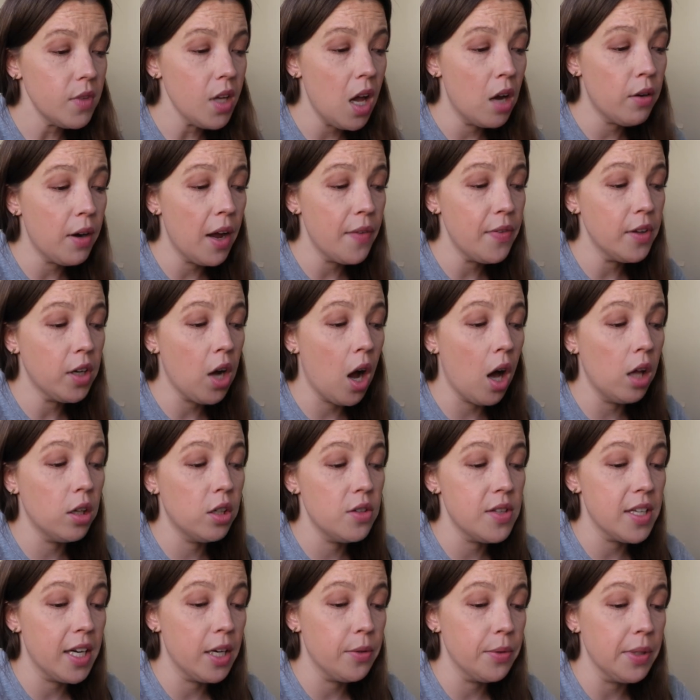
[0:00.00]
around the
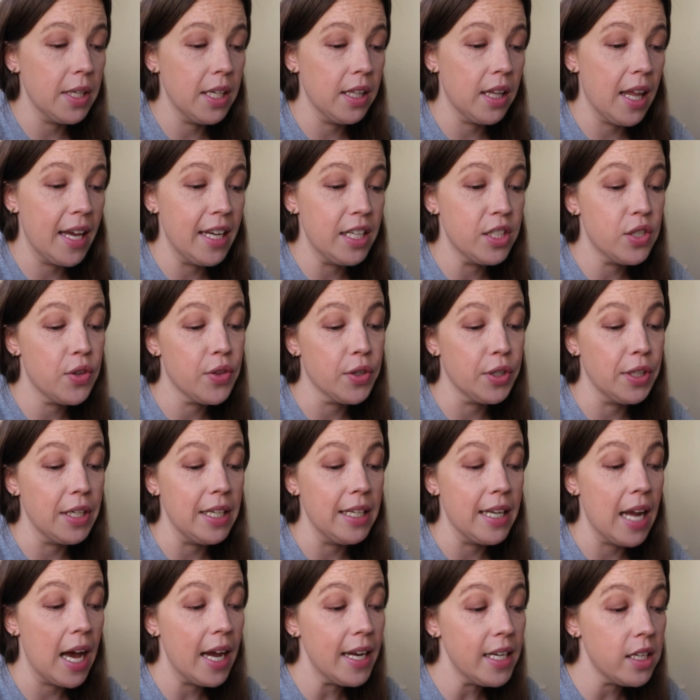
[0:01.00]
collar that I really liked,
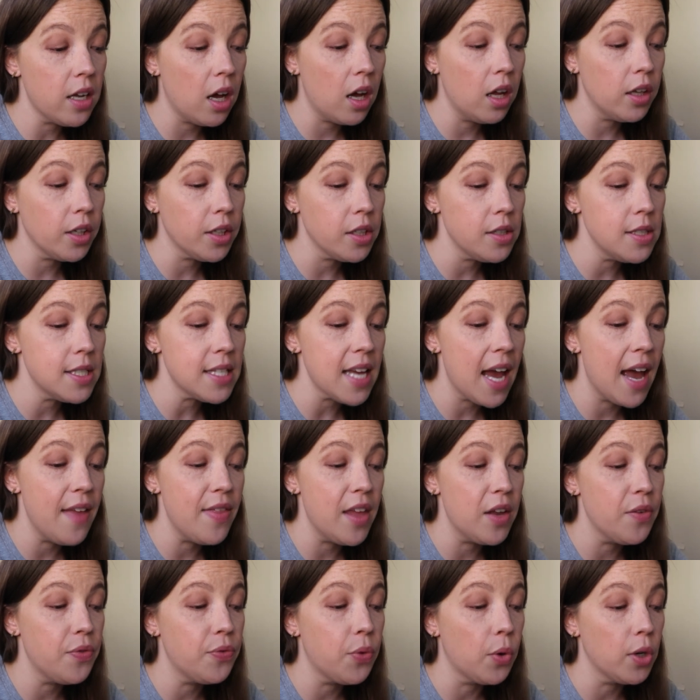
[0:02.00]
$39. And
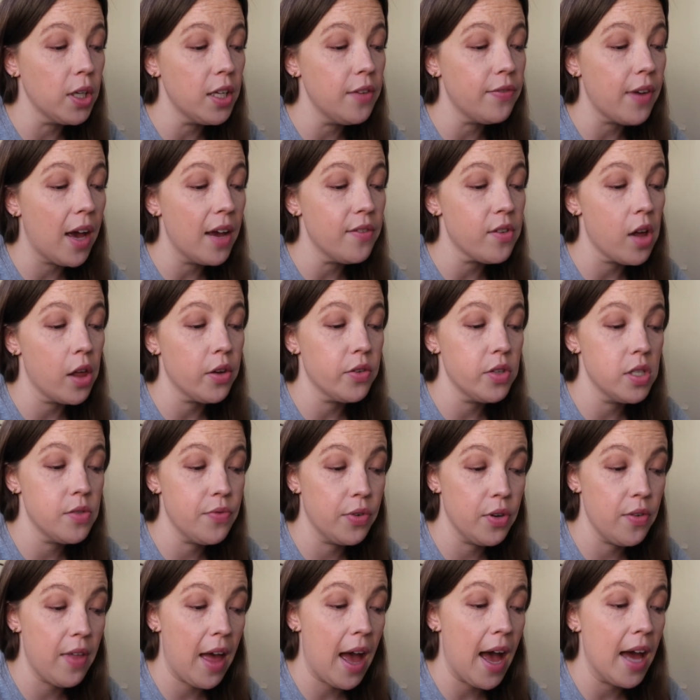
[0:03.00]
then $45
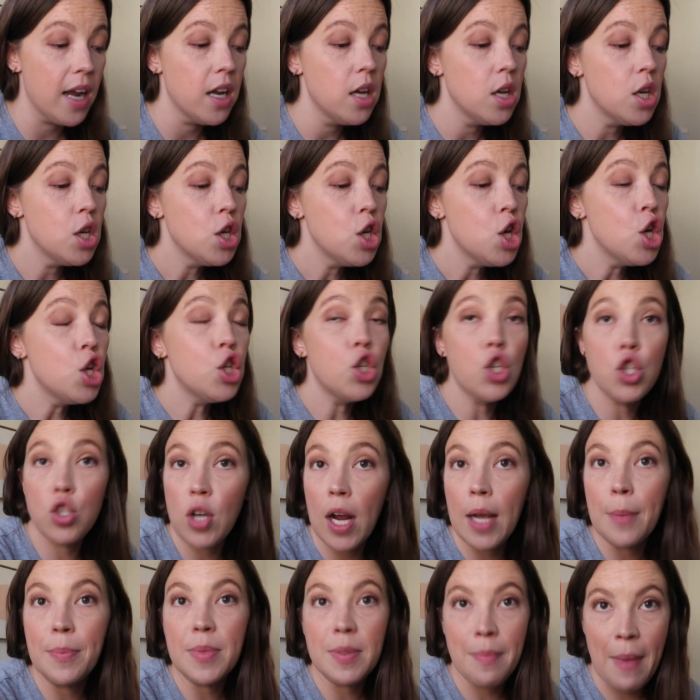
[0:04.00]
for that
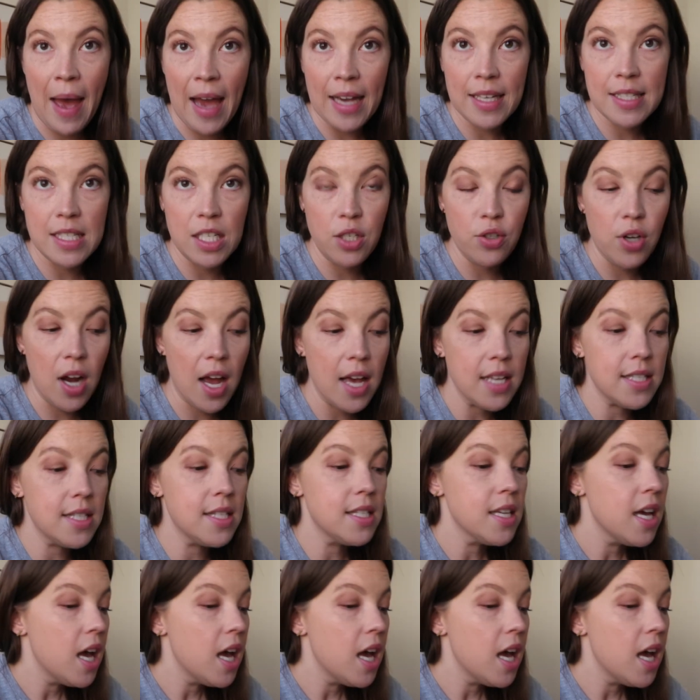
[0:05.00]
striped maxi dress.